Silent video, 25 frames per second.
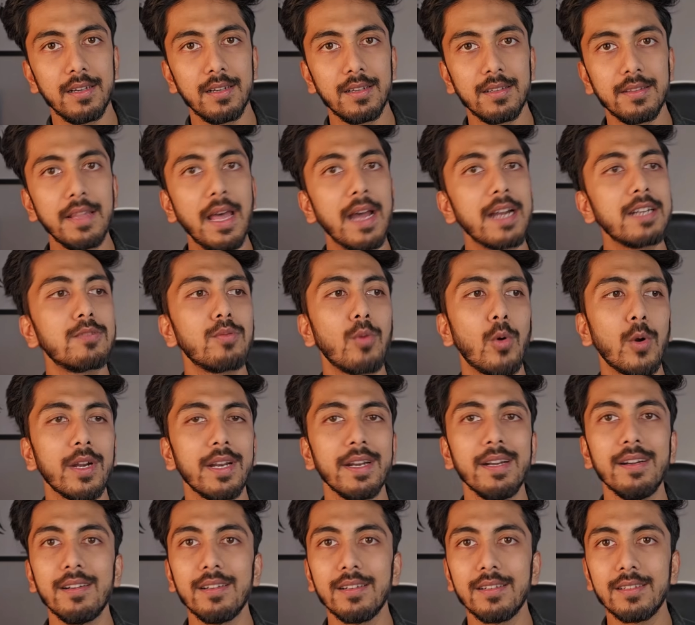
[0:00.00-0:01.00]
That's what
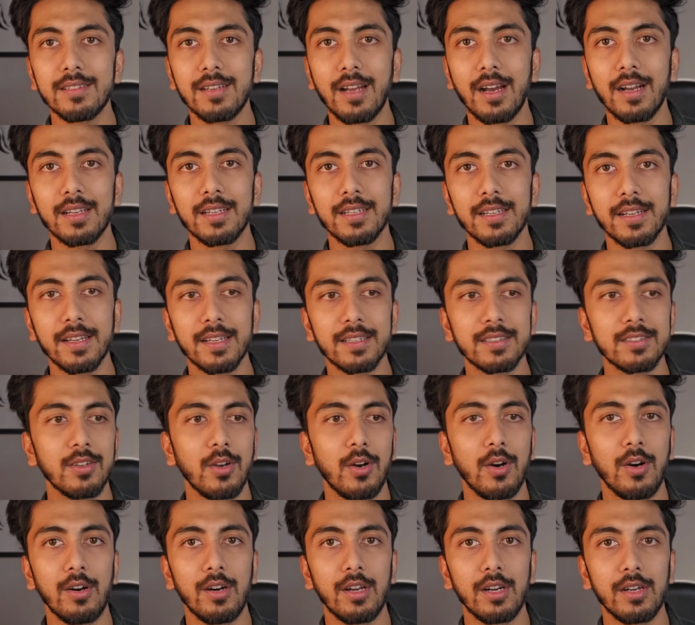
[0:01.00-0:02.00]
intern architects
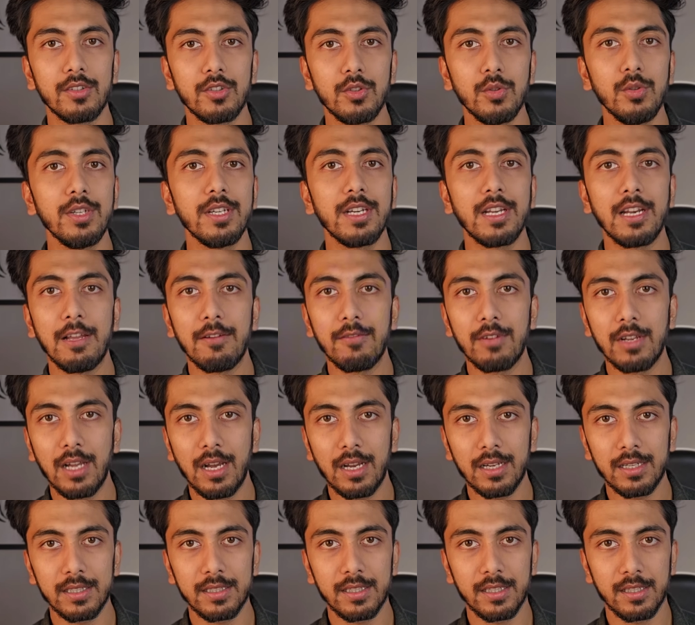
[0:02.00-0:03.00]
or junior level
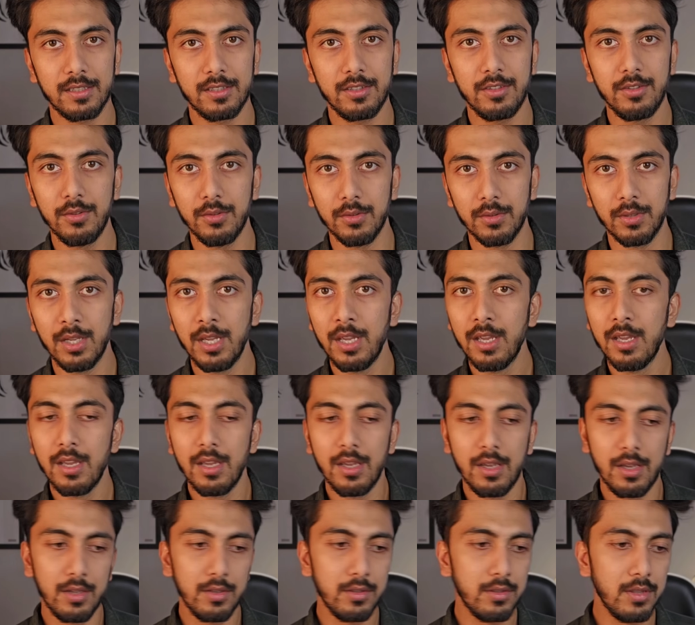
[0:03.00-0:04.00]
architects do.
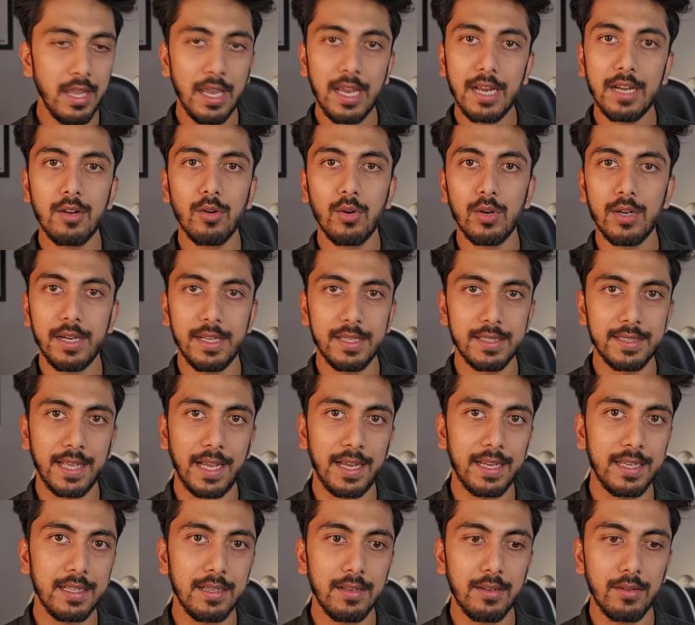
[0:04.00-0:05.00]
They don't
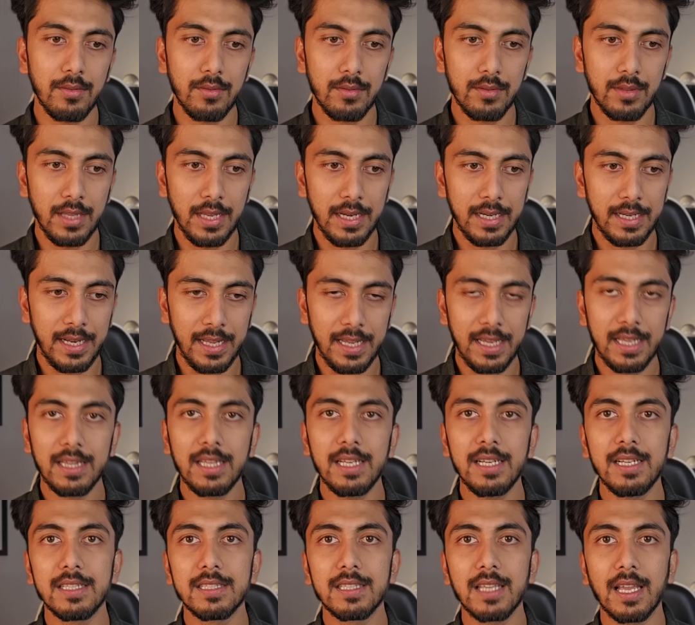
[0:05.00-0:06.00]
design, they take
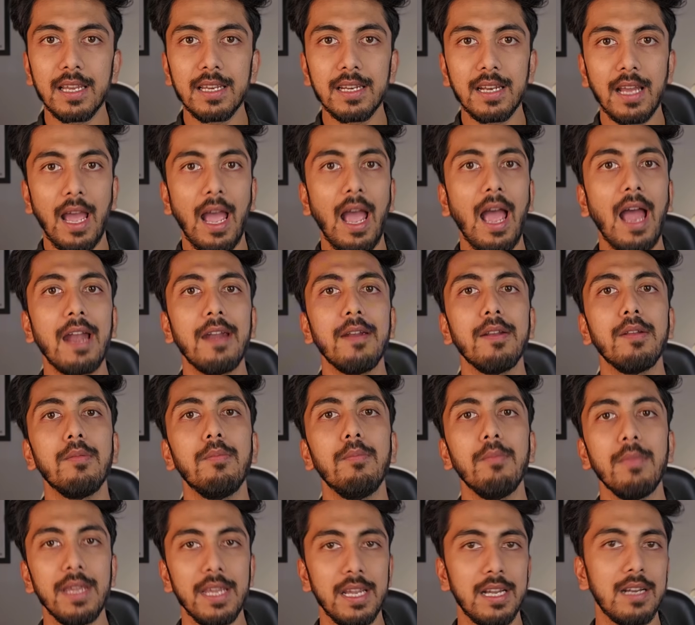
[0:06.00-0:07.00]
the design and
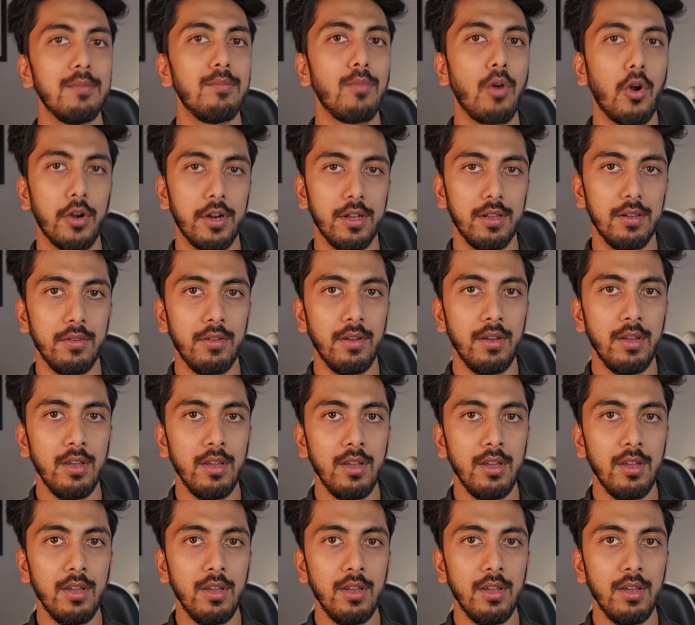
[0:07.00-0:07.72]
make a model.